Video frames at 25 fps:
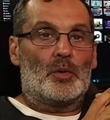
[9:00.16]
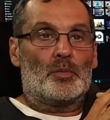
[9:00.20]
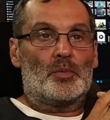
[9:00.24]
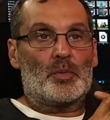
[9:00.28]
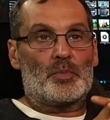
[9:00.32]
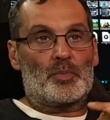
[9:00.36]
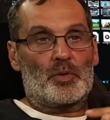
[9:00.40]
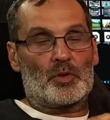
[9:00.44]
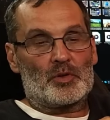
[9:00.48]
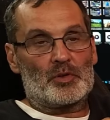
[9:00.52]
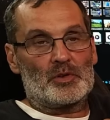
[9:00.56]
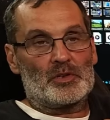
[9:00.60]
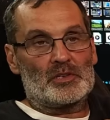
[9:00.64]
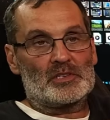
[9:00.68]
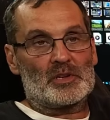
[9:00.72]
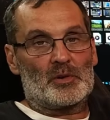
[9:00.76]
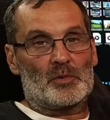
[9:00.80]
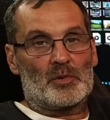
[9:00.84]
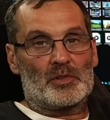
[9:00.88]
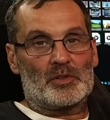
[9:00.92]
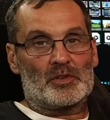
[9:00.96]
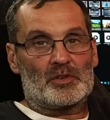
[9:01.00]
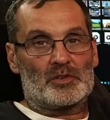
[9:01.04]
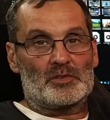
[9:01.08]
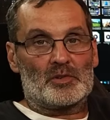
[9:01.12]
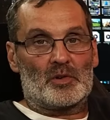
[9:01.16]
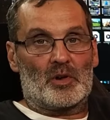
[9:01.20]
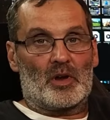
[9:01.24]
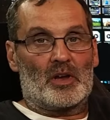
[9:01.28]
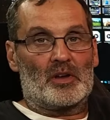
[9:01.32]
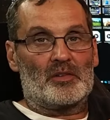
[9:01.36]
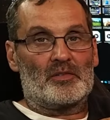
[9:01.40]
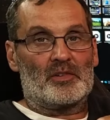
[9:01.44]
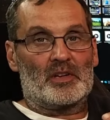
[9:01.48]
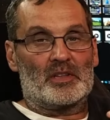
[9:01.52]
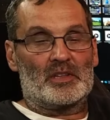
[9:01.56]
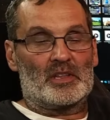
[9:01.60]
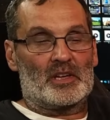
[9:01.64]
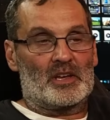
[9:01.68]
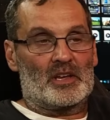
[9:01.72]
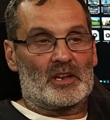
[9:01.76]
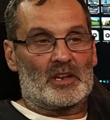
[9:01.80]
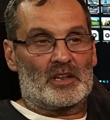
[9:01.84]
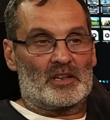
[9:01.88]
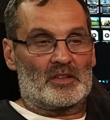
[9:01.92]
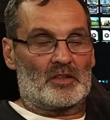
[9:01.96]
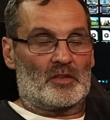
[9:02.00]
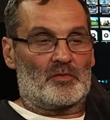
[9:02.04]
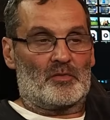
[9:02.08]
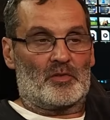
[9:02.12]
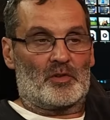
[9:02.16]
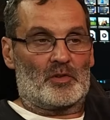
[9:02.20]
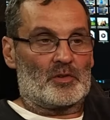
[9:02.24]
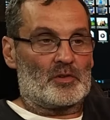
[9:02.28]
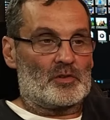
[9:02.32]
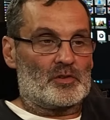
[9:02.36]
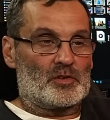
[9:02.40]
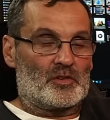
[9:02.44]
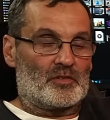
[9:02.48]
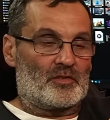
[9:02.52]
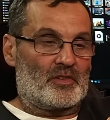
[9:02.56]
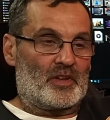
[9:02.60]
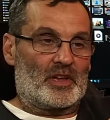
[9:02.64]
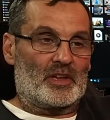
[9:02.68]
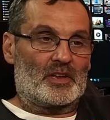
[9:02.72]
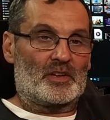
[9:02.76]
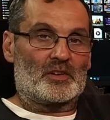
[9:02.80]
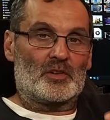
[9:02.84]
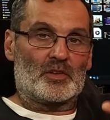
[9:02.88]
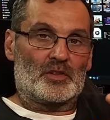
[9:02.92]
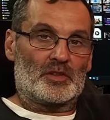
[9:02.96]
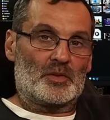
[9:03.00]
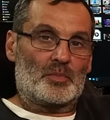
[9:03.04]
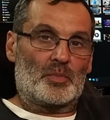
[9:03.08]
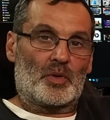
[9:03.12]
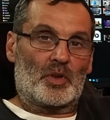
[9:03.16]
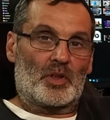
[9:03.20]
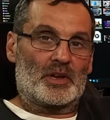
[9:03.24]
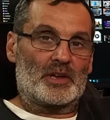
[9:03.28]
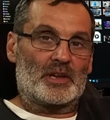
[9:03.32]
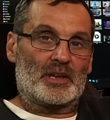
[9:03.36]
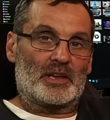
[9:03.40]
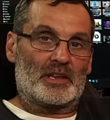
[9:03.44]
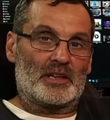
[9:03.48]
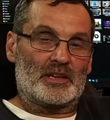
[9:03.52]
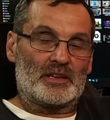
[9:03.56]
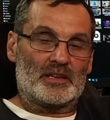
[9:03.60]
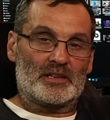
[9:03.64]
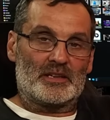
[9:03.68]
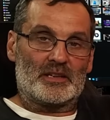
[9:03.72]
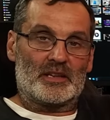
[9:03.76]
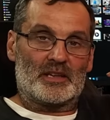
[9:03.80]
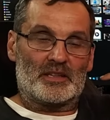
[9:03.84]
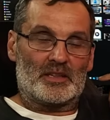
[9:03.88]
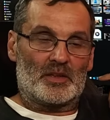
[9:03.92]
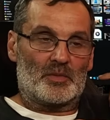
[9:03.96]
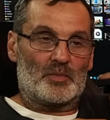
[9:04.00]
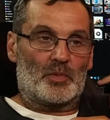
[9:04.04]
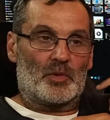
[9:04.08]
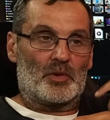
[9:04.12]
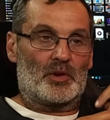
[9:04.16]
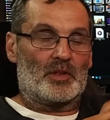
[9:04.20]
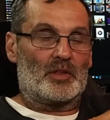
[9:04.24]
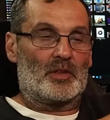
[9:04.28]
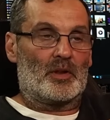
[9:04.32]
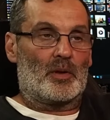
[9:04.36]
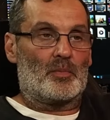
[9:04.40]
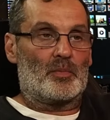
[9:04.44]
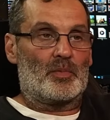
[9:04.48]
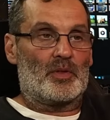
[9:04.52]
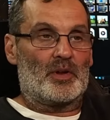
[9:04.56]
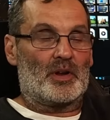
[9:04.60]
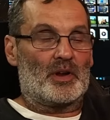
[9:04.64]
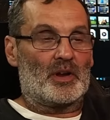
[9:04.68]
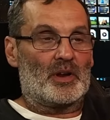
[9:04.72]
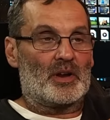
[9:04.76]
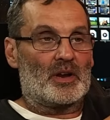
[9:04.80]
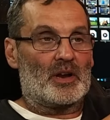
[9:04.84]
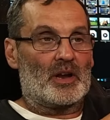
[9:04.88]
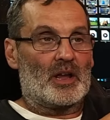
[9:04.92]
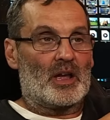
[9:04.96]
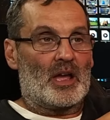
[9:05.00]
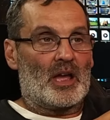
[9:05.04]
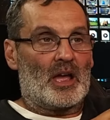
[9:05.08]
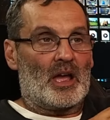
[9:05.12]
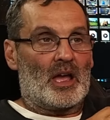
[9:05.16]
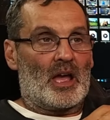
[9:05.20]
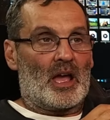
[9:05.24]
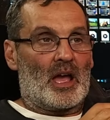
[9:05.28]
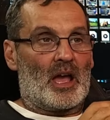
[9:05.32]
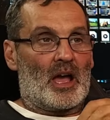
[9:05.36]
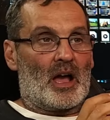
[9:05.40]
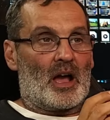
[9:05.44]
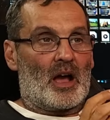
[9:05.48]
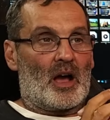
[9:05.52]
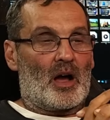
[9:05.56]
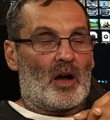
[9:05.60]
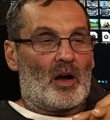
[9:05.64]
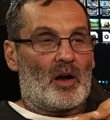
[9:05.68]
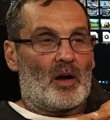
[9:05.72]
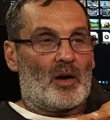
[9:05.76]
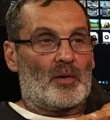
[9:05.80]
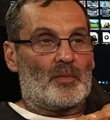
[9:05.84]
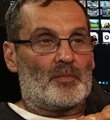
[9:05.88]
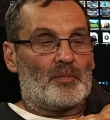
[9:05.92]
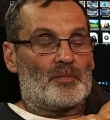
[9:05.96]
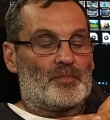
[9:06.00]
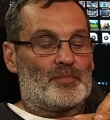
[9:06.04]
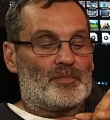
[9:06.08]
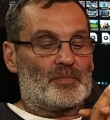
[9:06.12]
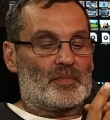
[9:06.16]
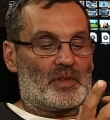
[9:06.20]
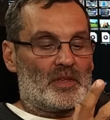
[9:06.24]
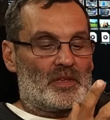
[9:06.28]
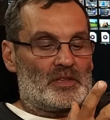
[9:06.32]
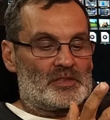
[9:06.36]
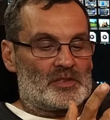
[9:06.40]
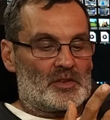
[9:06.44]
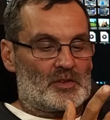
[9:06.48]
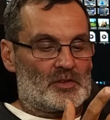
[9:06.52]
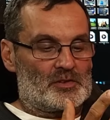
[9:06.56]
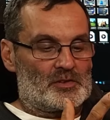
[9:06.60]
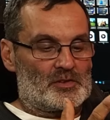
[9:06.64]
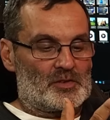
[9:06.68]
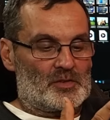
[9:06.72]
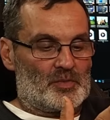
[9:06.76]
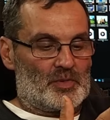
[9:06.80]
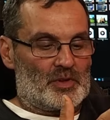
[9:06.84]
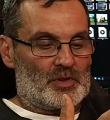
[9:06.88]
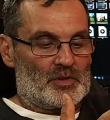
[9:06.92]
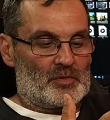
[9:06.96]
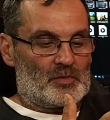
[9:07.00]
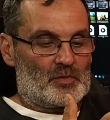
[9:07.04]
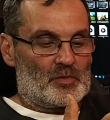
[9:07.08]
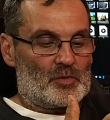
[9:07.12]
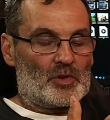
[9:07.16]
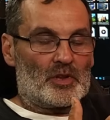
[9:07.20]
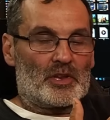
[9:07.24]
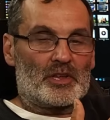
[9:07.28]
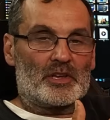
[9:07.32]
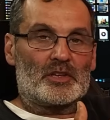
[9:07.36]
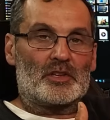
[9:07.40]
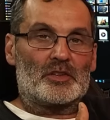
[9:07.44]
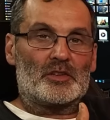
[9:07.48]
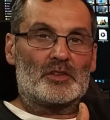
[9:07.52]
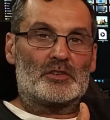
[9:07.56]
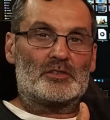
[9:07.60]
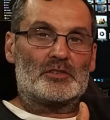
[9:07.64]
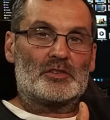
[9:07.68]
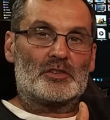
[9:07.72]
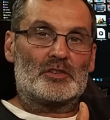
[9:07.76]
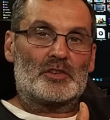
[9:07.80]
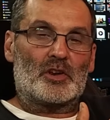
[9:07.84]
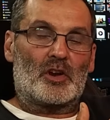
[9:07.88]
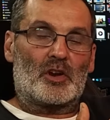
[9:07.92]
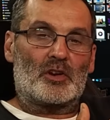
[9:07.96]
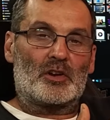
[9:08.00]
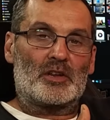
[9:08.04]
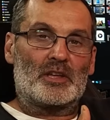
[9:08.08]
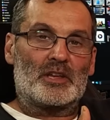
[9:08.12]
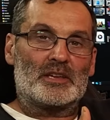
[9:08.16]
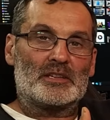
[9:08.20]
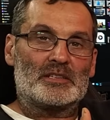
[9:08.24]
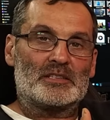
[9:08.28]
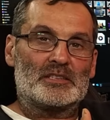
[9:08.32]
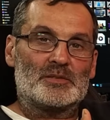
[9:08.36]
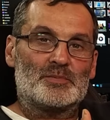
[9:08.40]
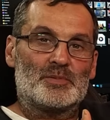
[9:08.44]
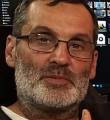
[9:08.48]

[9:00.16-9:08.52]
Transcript: People use it when they're driving. They got an inverter in the vehicle, they plug it in and they put it up there. It's also been really good to target